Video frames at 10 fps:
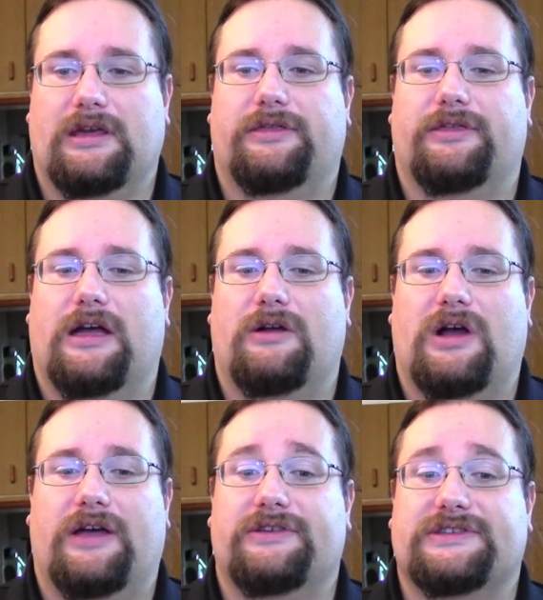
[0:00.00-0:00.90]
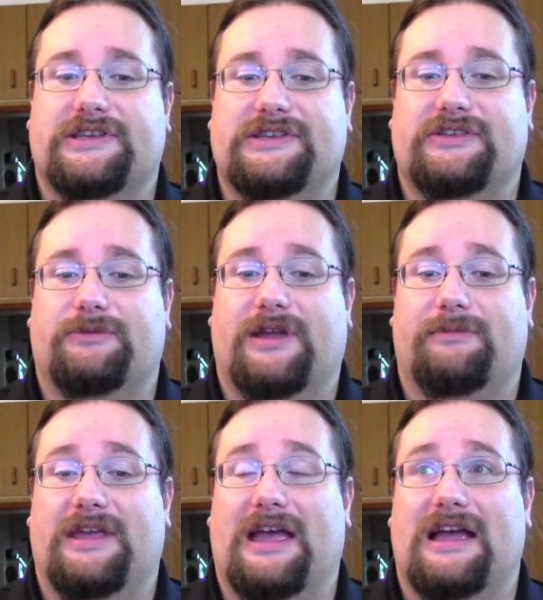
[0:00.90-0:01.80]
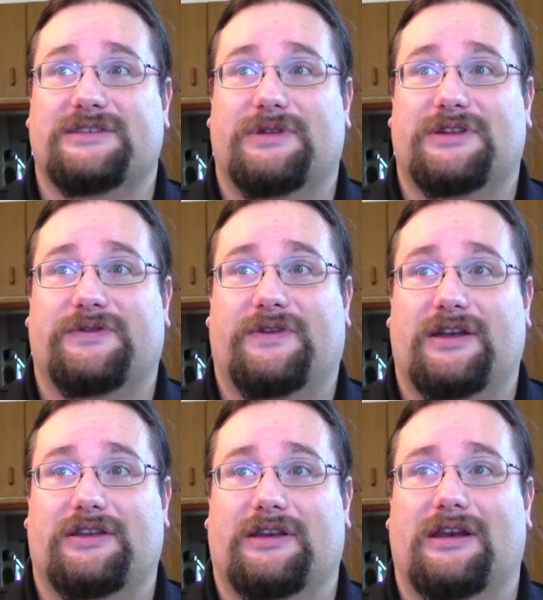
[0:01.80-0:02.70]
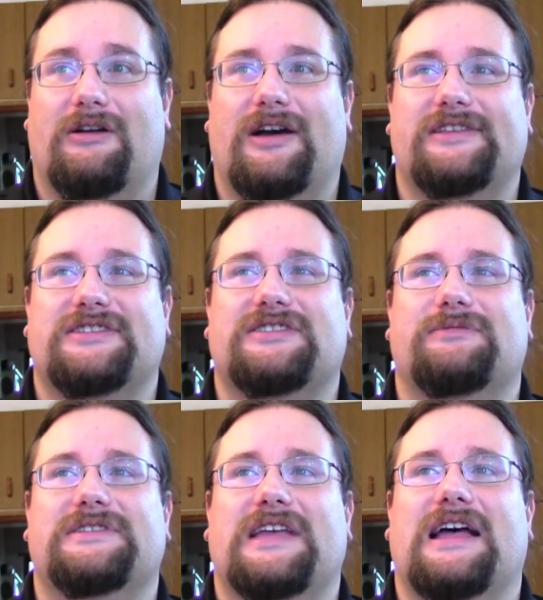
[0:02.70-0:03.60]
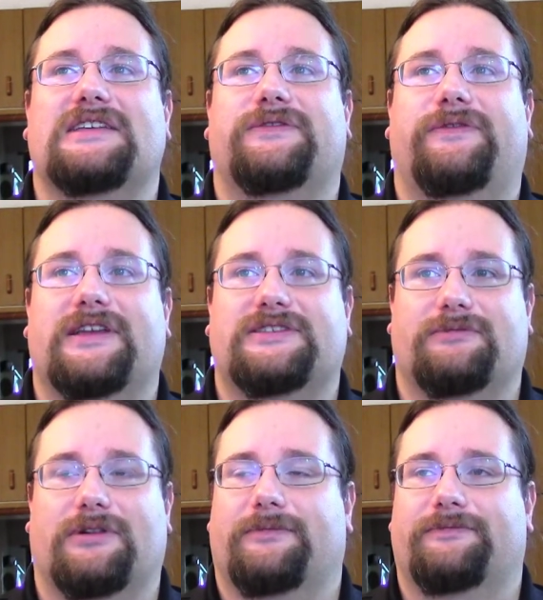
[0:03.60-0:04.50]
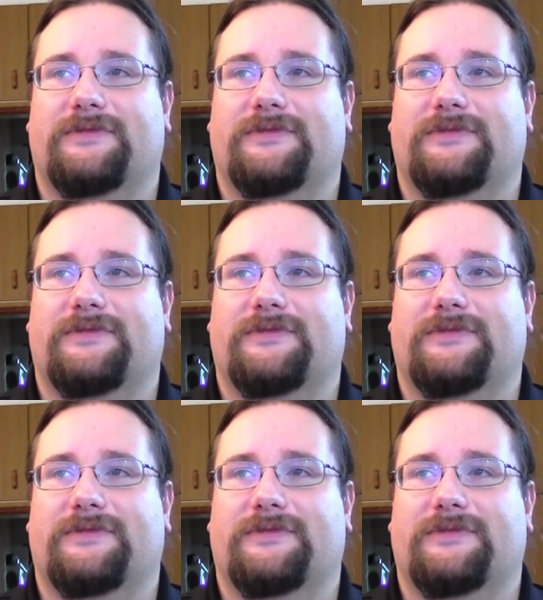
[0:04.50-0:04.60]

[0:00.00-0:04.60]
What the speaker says: No other system can be as much fun. No other system is as flexible.